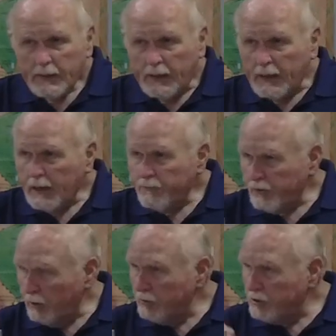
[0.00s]
And I've
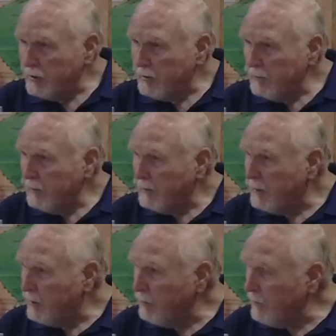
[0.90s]
told you
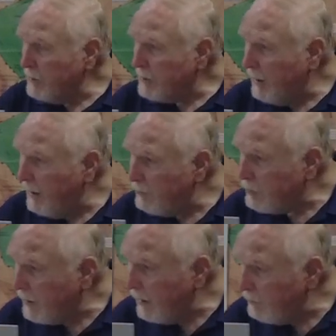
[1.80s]
that there were times
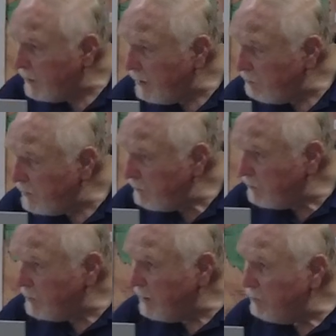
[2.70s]
when I would have
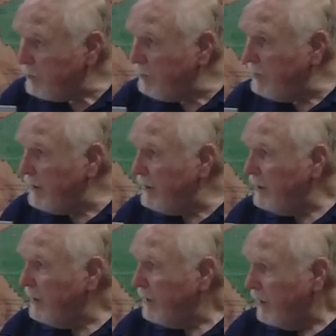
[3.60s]
people come to
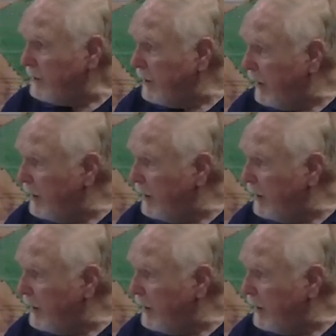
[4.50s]
me at the